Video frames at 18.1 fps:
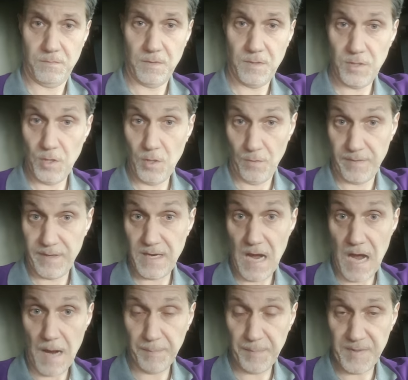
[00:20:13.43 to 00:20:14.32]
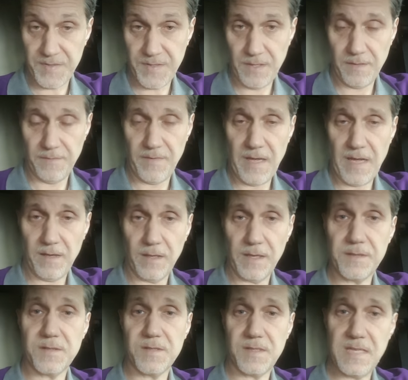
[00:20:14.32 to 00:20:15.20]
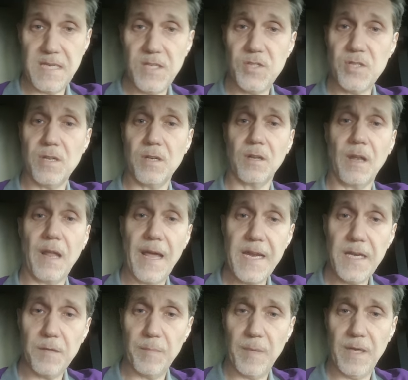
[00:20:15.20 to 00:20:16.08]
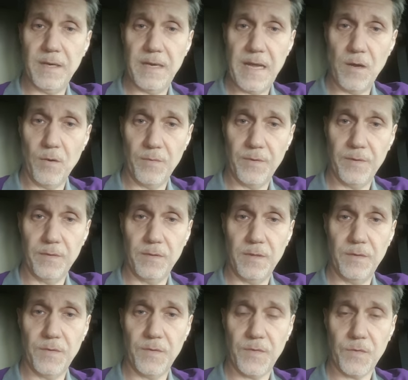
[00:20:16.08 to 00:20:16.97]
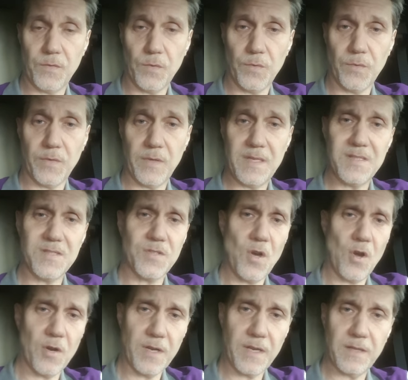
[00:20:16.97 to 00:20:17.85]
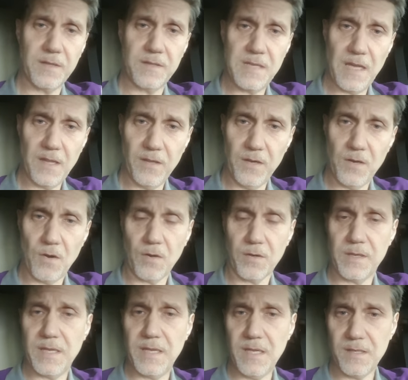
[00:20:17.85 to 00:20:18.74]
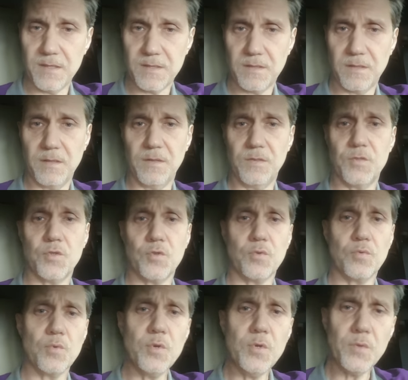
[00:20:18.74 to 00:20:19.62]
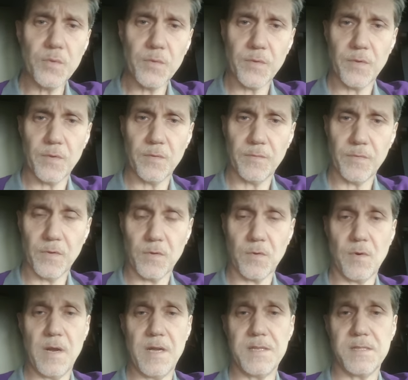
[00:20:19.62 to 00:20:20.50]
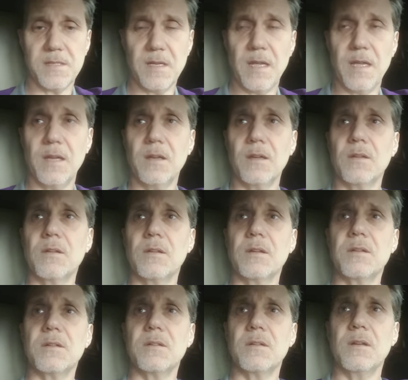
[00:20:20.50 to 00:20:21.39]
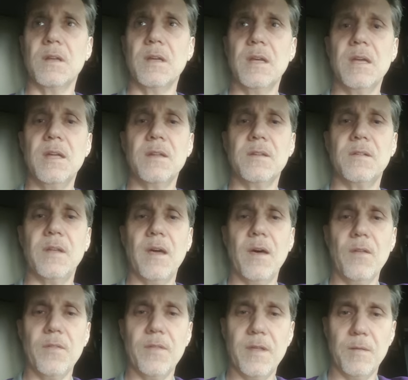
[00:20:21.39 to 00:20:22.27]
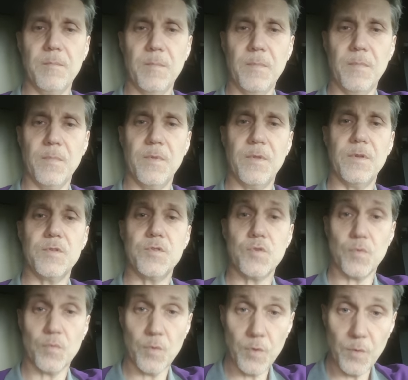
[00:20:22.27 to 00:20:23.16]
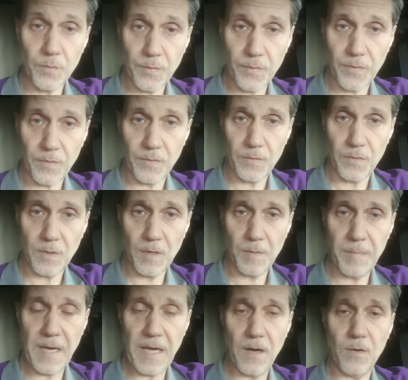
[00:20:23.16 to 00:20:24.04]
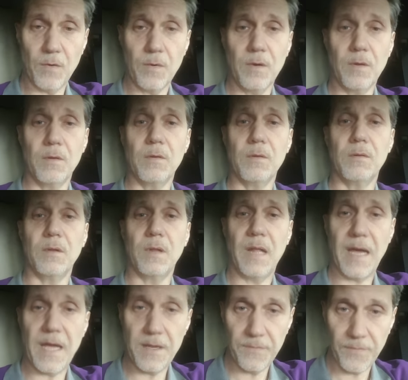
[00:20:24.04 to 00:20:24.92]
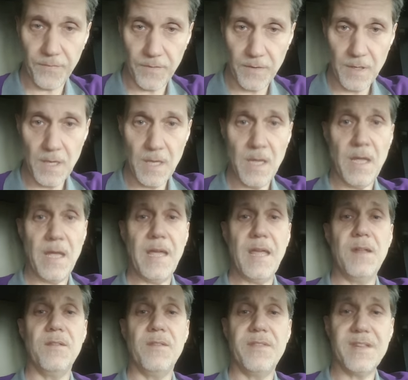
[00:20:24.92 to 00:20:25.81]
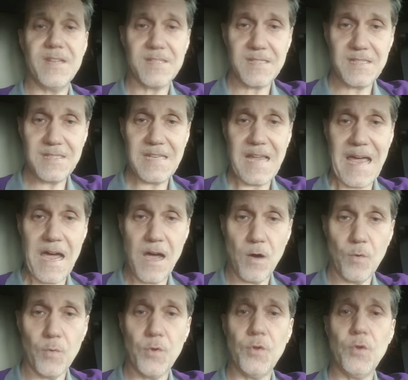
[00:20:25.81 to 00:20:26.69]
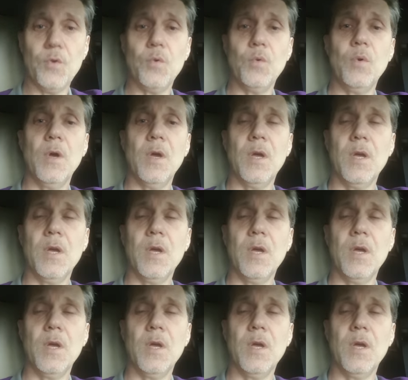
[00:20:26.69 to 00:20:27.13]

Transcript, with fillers: you know, the opposite of that. Let's teach enlightenment now in, in the schools. Let's start telling our kids the truth for Christ's sake. Tell them the truth about life. And this is how you